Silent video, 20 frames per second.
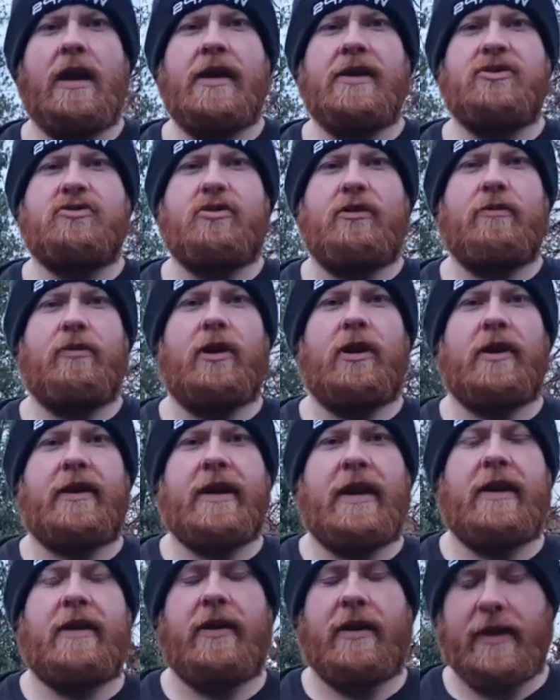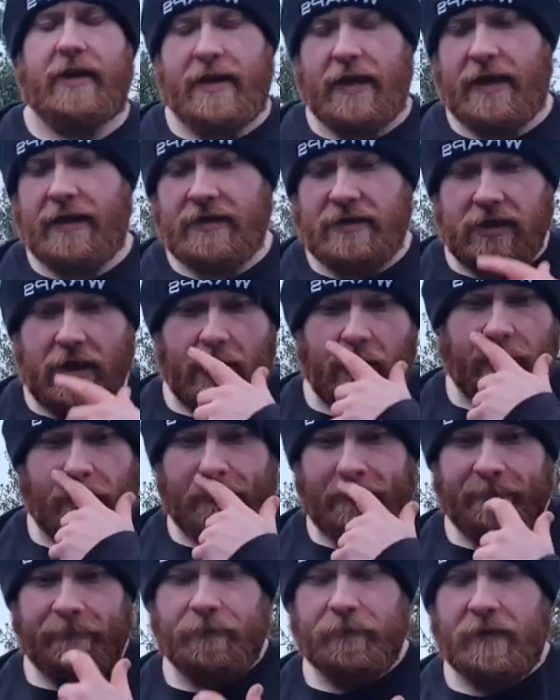intro workout, okay? So
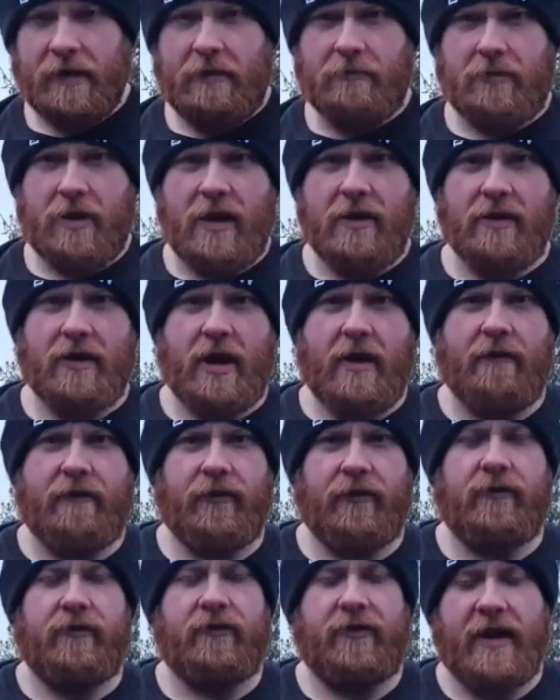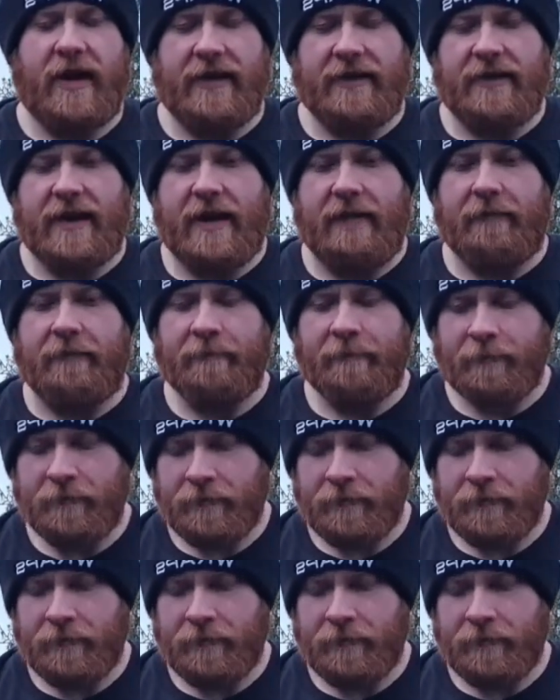I'm going to go through that now.